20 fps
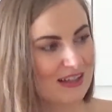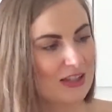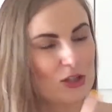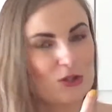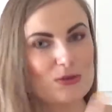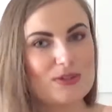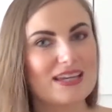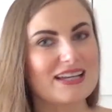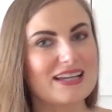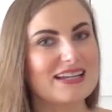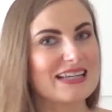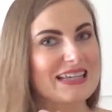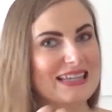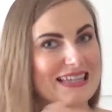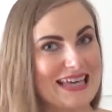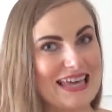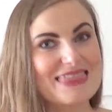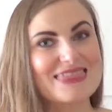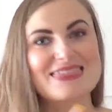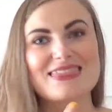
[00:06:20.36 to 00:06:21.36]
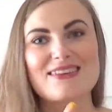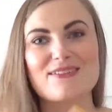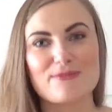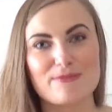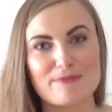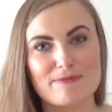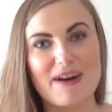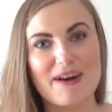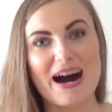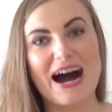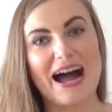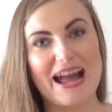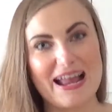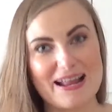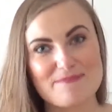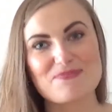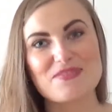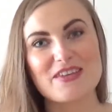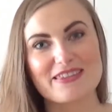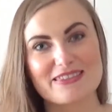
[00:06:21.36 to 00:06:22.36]
you can get the
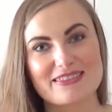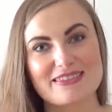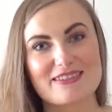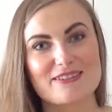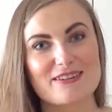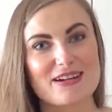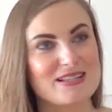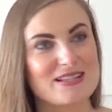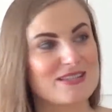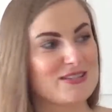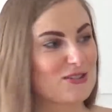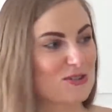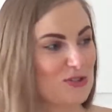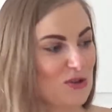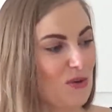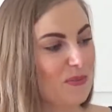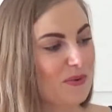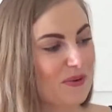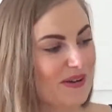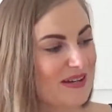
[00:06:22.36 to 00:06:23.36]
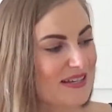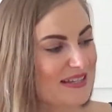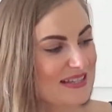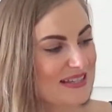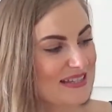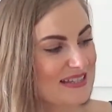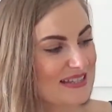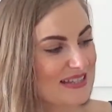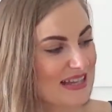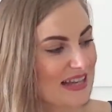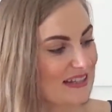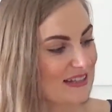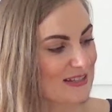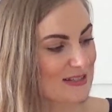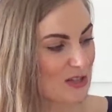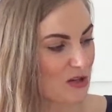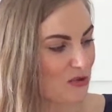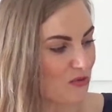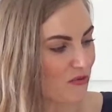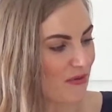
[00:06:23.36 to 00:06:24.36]
vibe that there are strawberries inside. It's
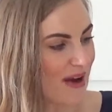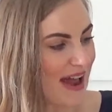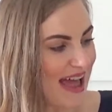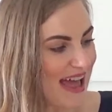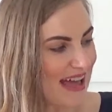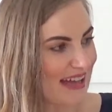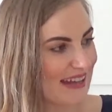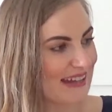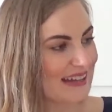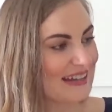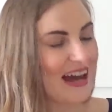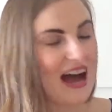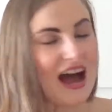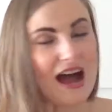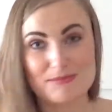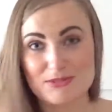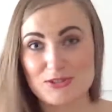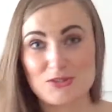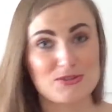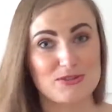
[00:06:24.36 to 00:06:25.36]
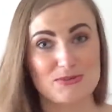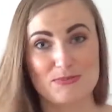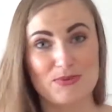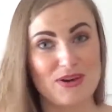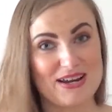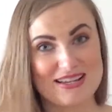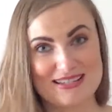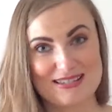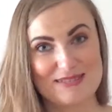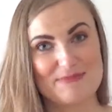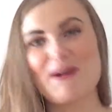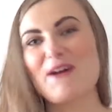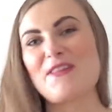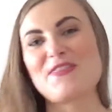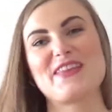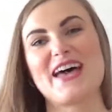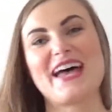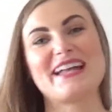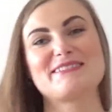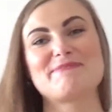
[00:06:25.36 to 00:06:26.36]
so red. I'm so surprised
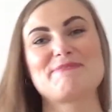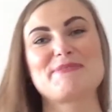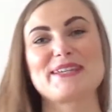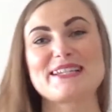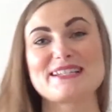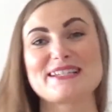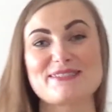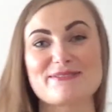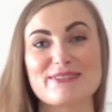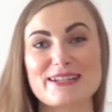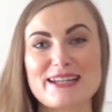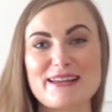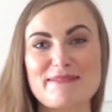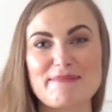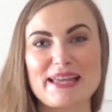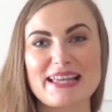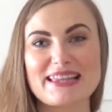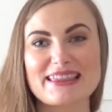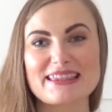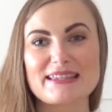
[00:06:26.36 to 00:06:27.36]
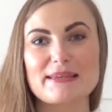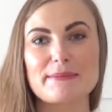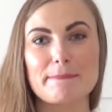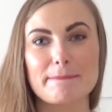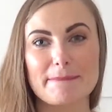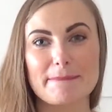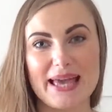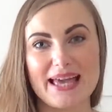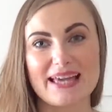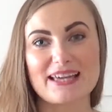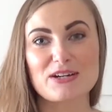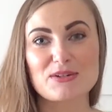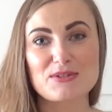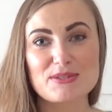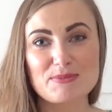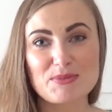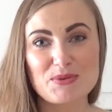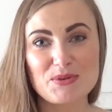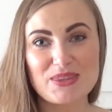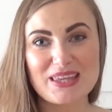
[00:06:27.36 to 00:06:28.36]
about that, because when I made the mango
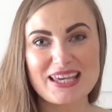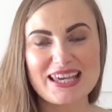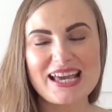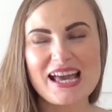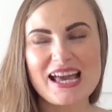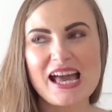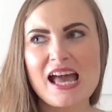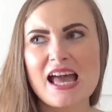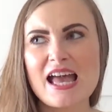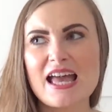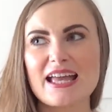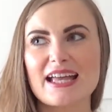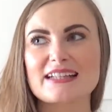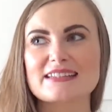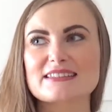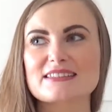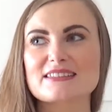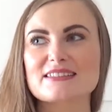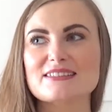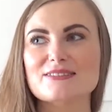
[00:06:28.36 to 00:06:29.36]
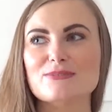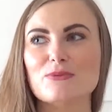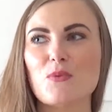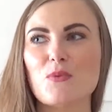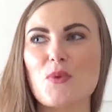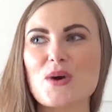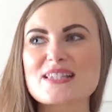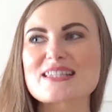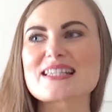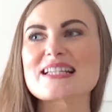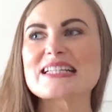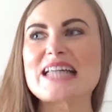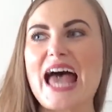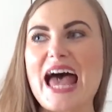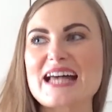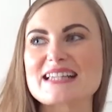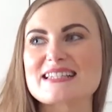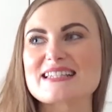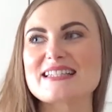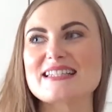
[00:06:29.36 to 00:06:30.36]
smoothie, it wasn't
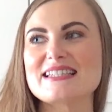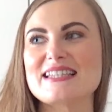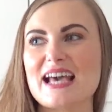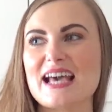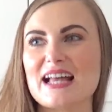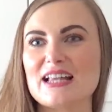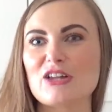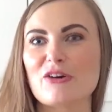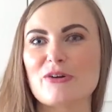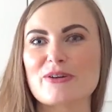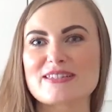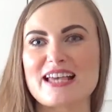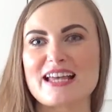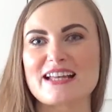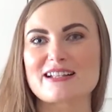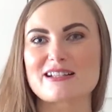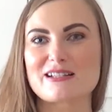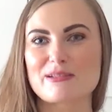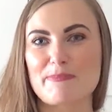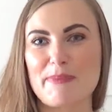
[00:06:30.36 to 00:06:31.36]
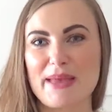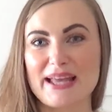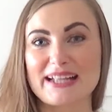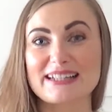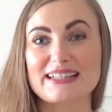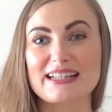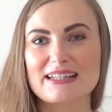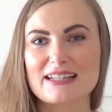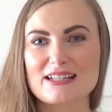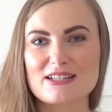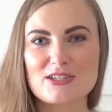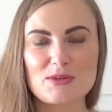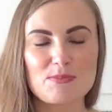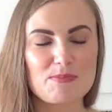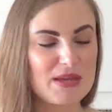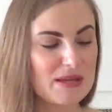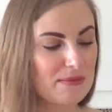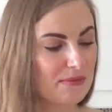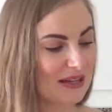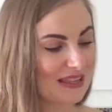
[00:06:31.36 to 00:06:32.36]
as yellow as I expected it to
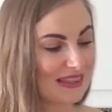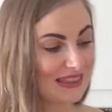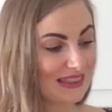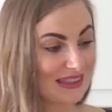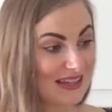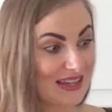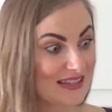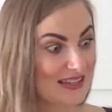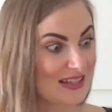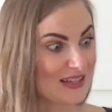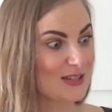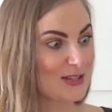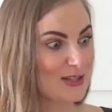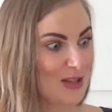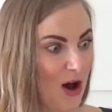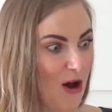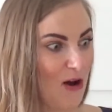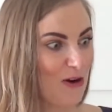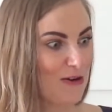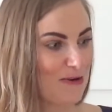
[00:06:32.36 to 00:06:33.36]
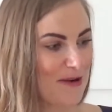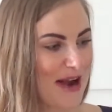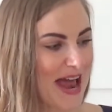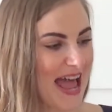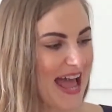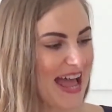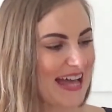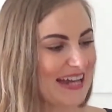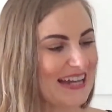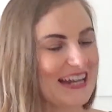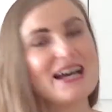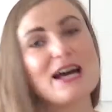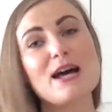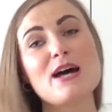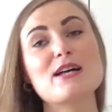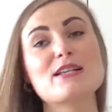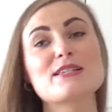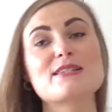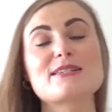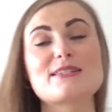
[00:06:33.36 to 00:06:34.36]
be, but this is so red.
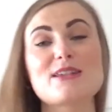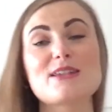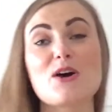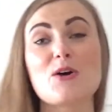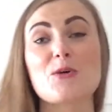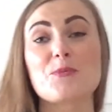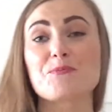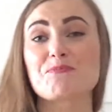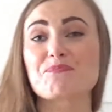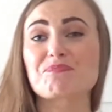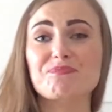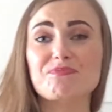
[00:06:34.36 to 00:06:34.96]
So